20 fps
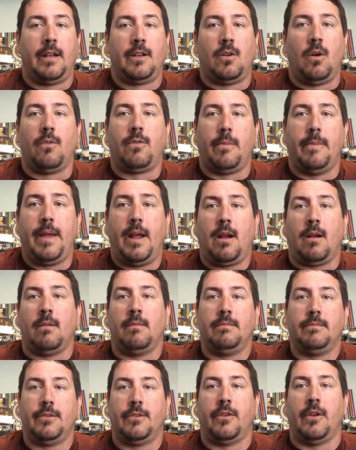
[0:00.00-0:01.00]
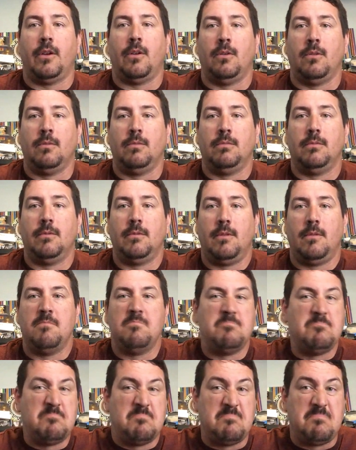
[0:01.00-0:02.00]
go from there. So
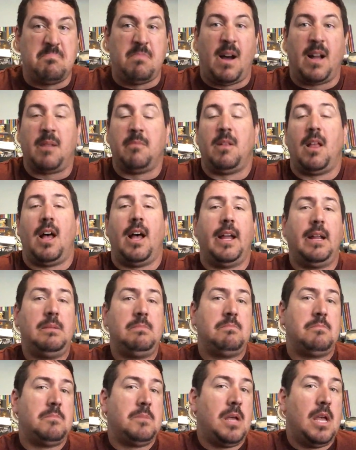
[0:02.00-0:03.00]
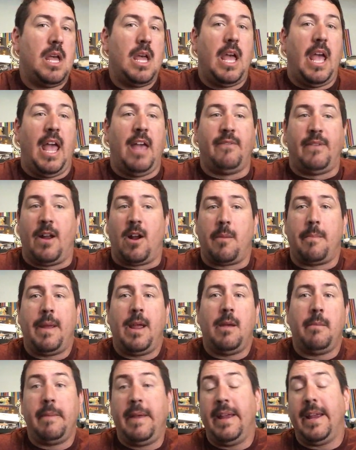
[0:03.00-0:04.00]
bottom line, if
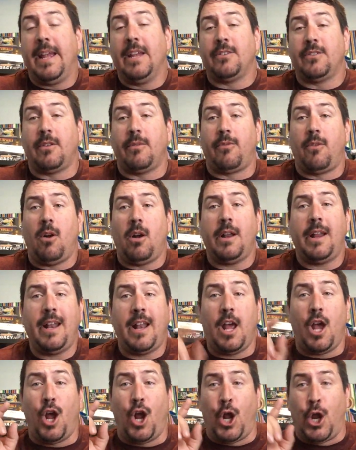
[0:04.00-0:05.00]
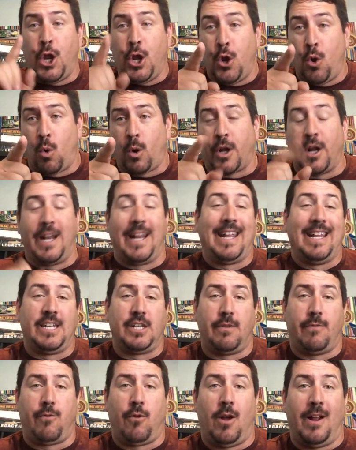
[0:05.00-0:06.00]
Airbnb gets defrauded, you're gonna
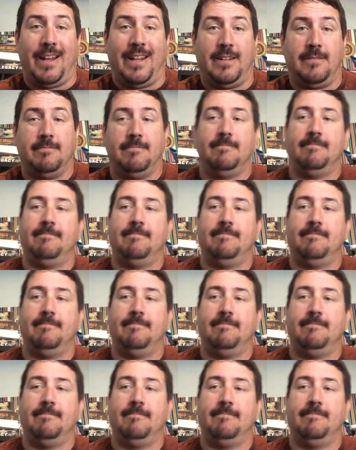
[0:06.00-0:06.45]
get defrauded.